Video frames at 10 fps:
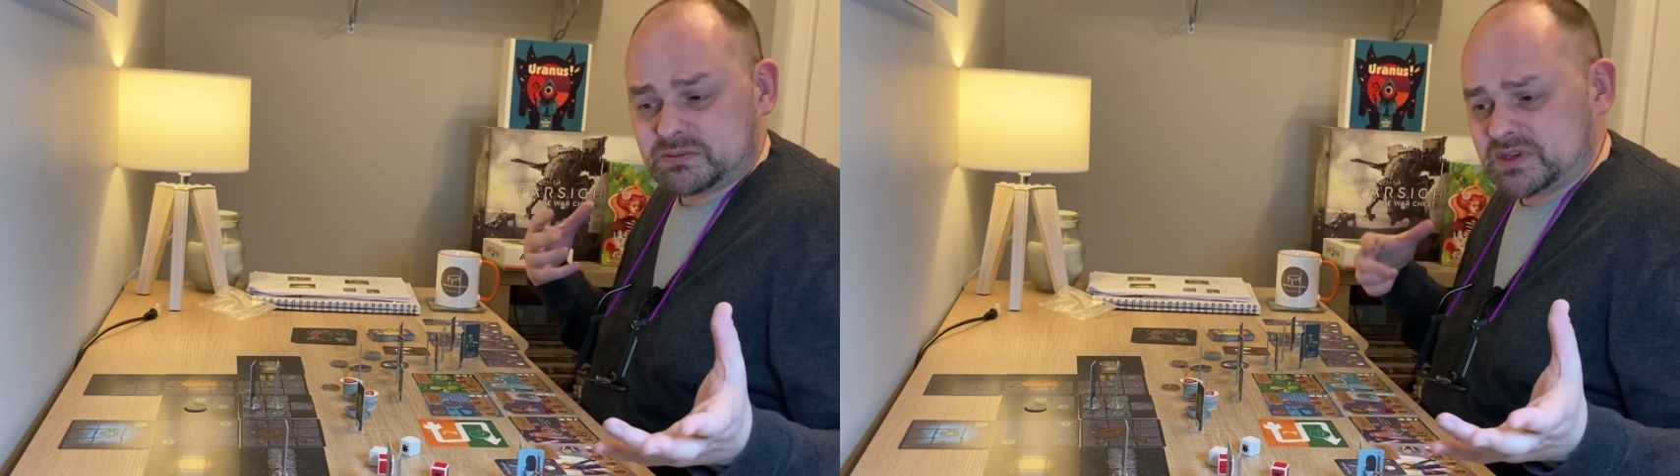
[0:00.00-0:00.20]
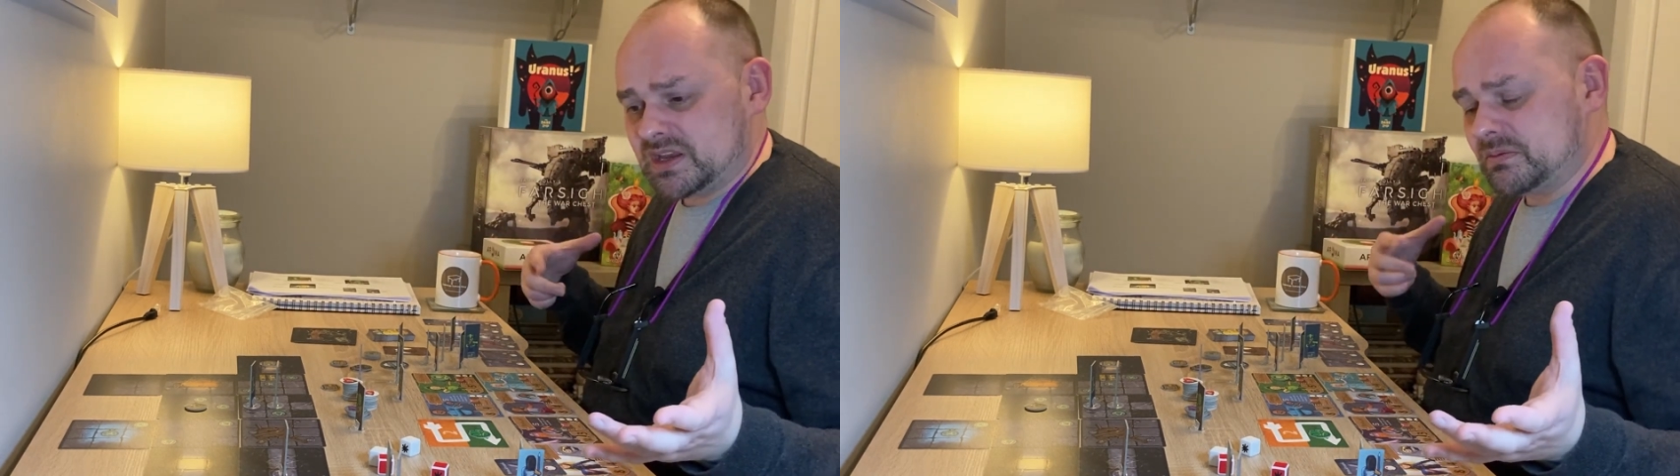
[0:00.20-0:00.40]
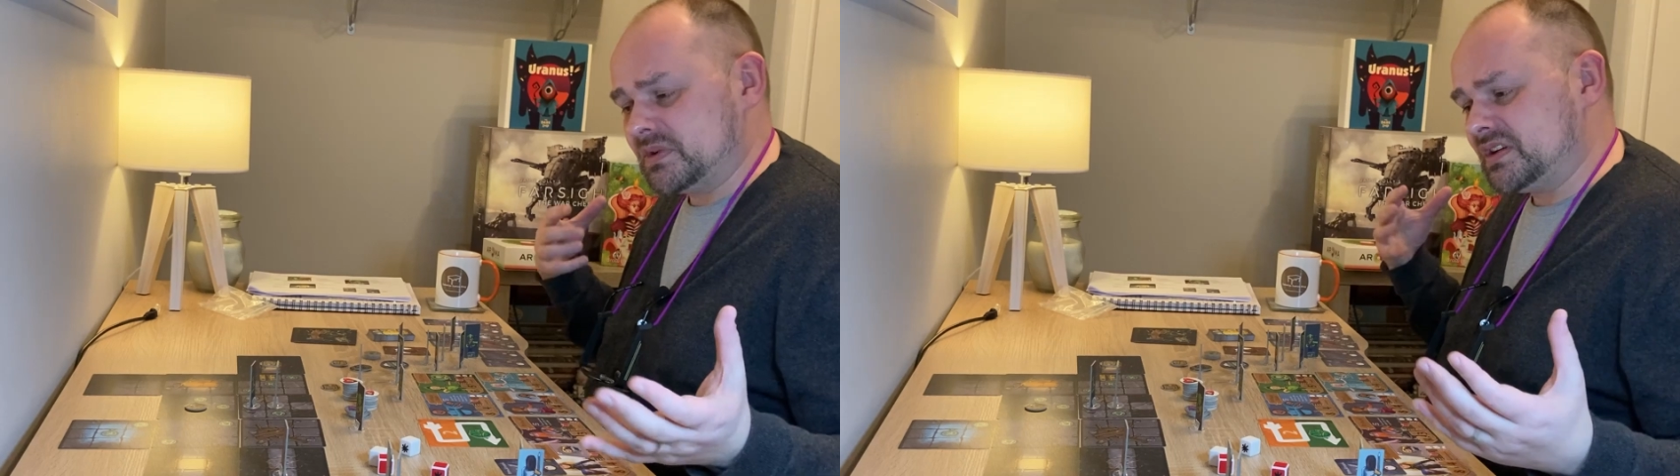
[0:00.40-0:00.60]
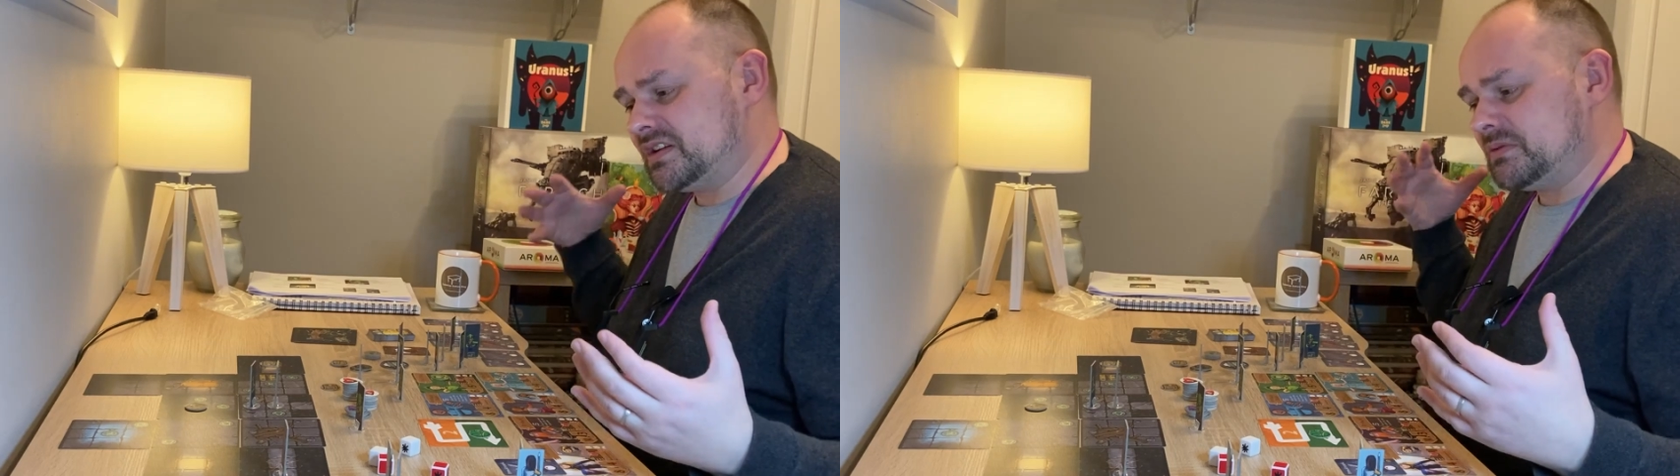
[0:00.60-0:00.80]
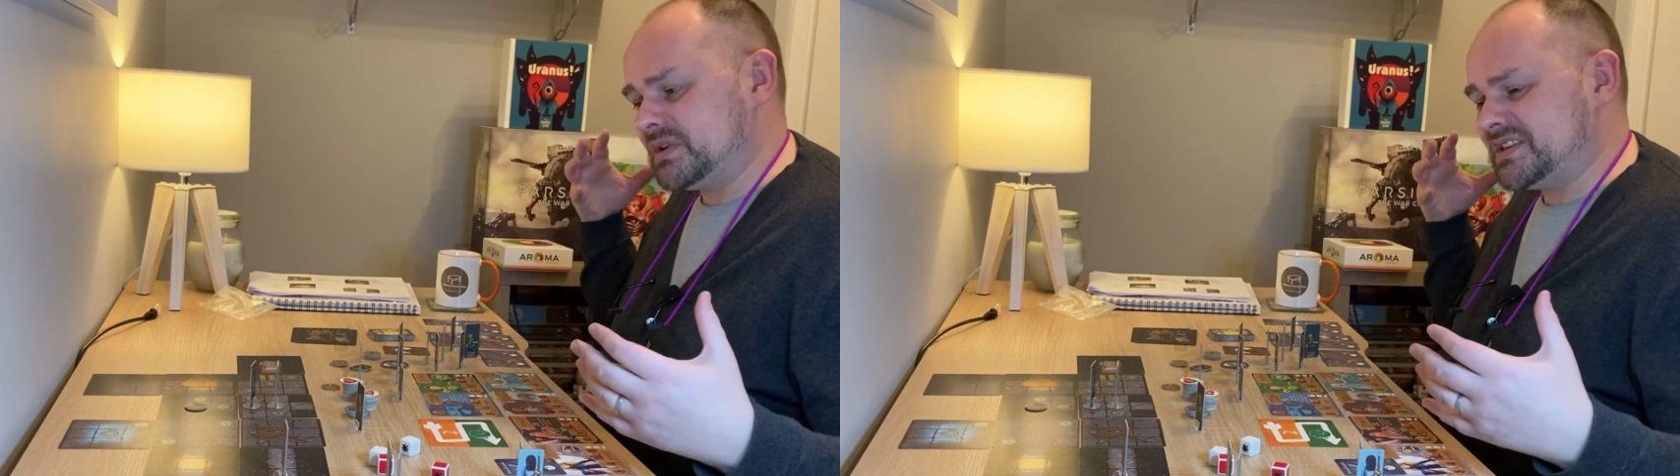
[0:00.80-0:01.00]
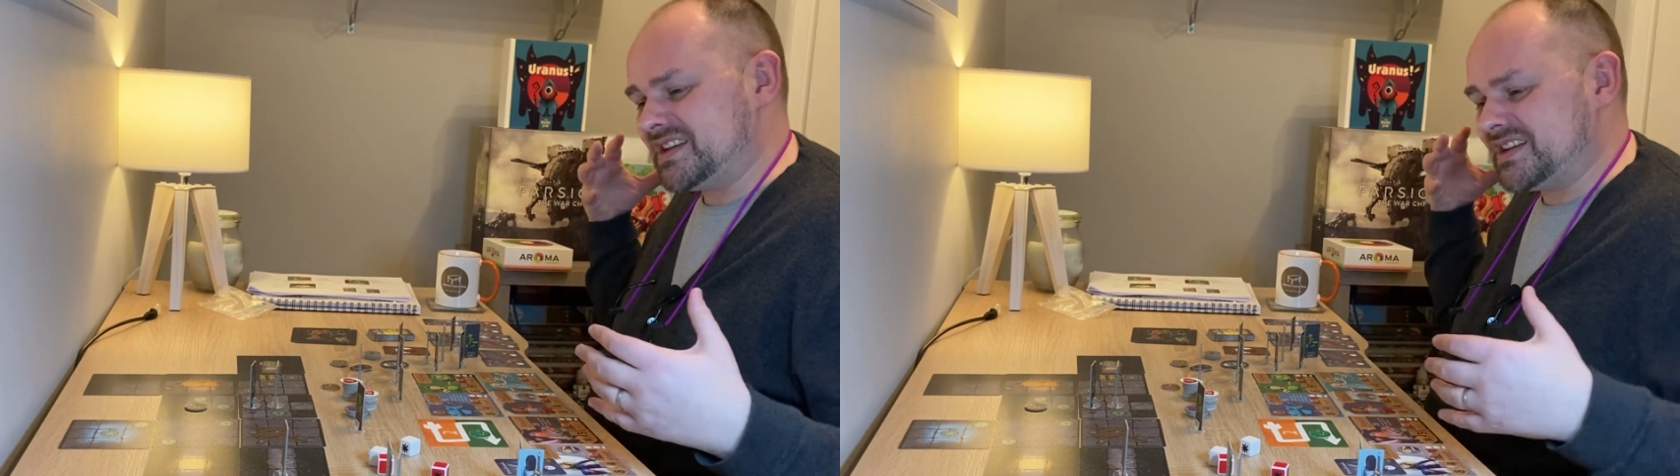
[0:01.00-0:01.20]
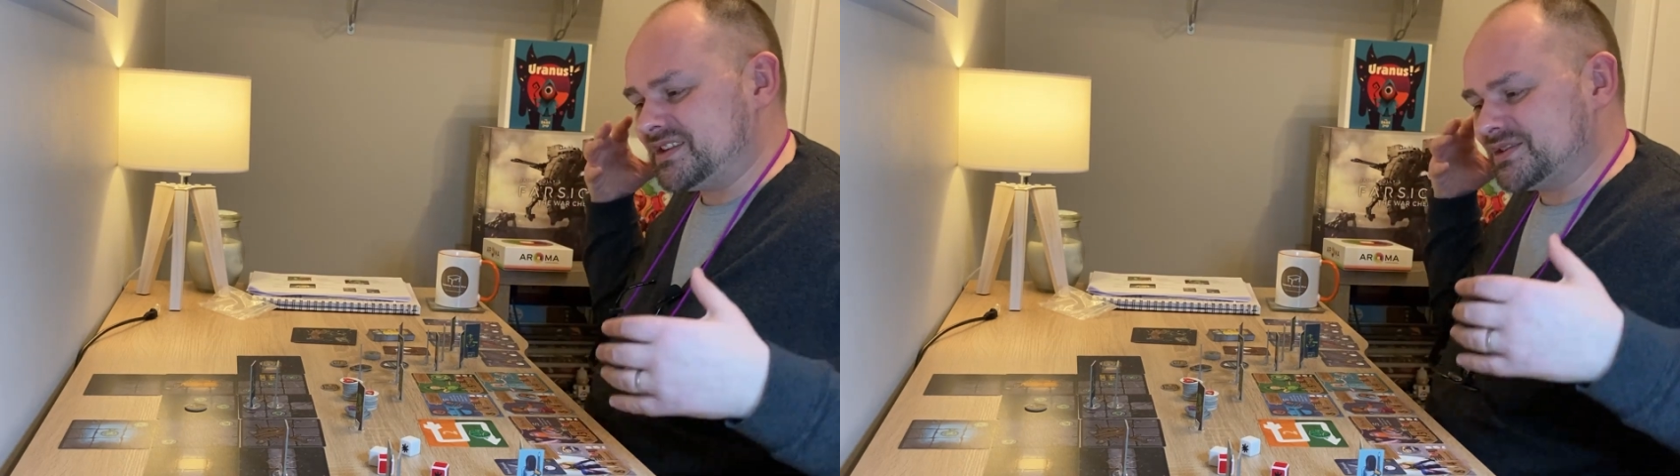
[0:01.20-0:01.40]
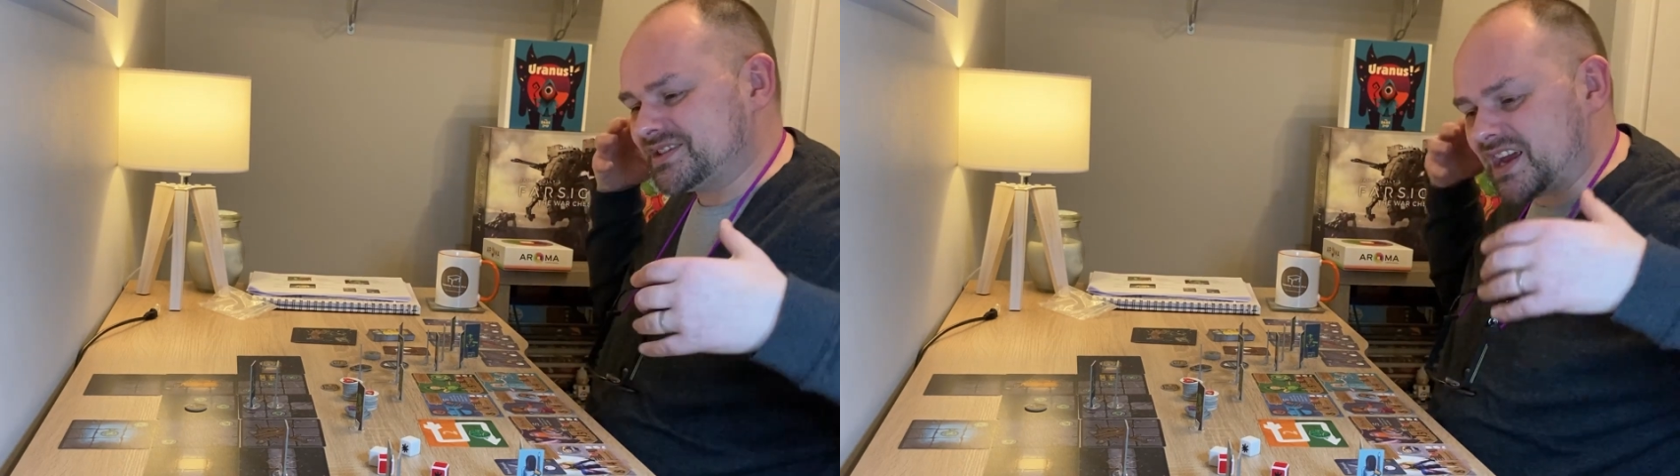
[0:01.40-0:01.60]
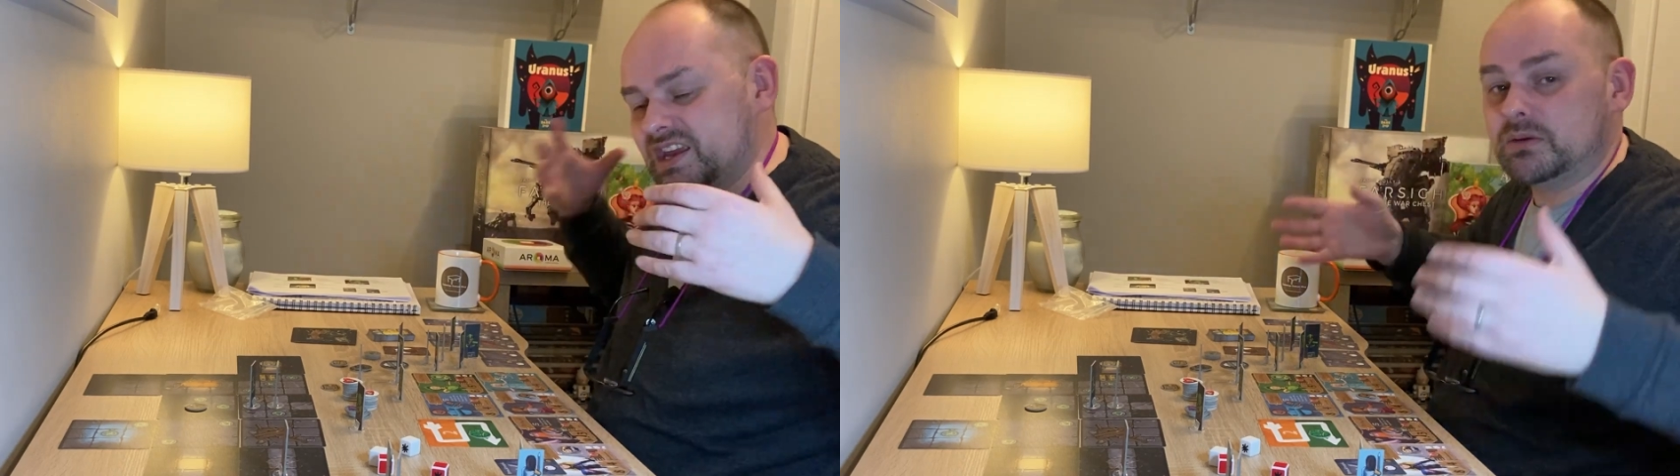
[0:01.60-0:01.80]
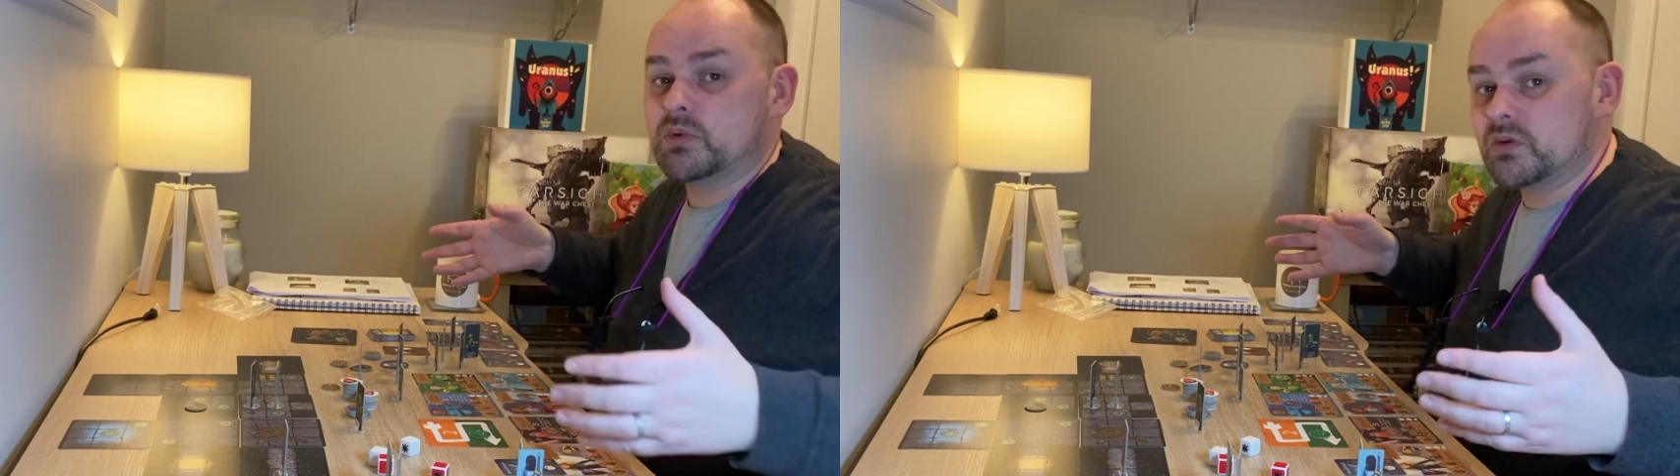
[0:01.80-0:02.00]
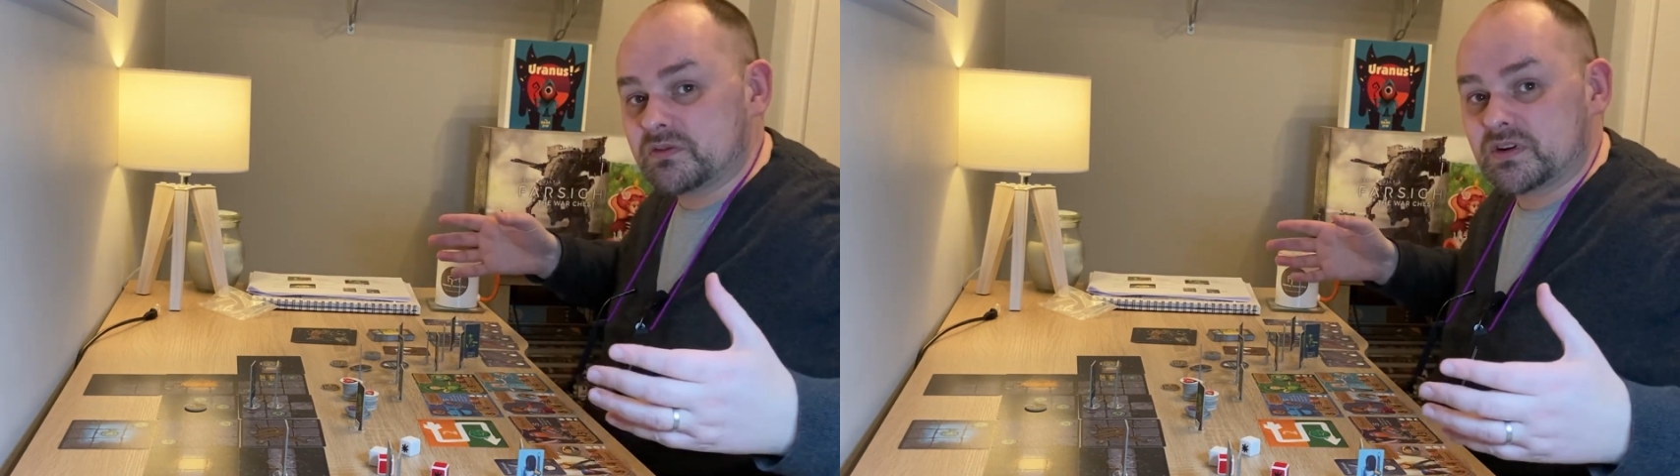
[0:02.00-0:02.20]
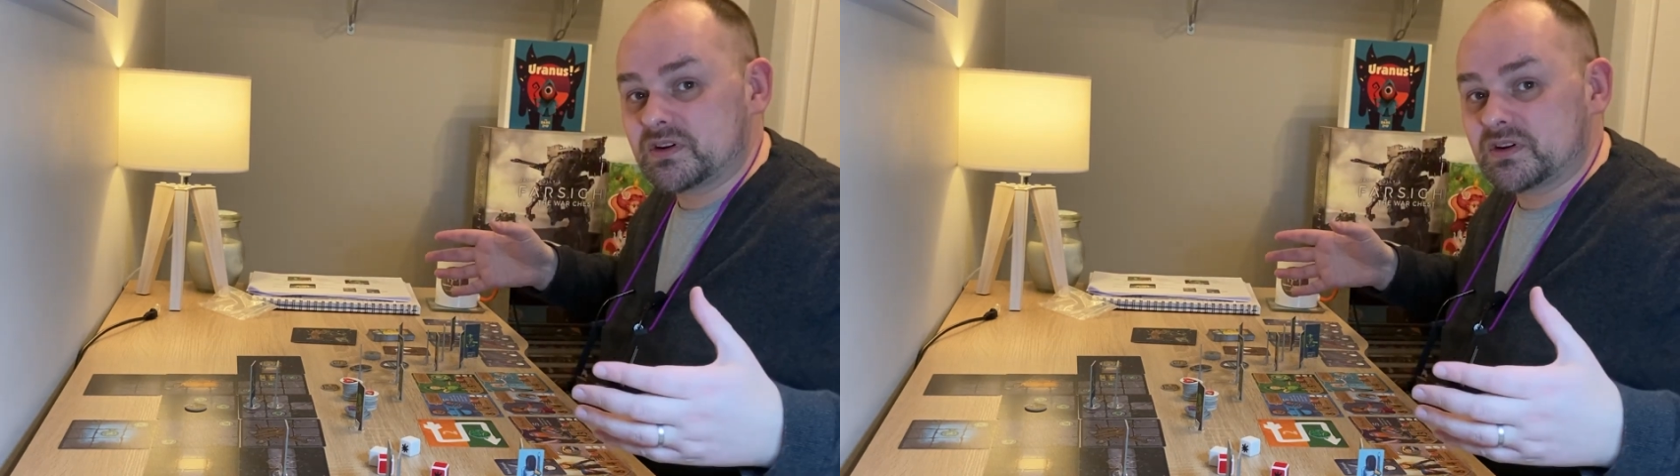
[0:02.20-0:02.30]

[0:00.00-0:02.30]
of game that you're going to be taking your time over.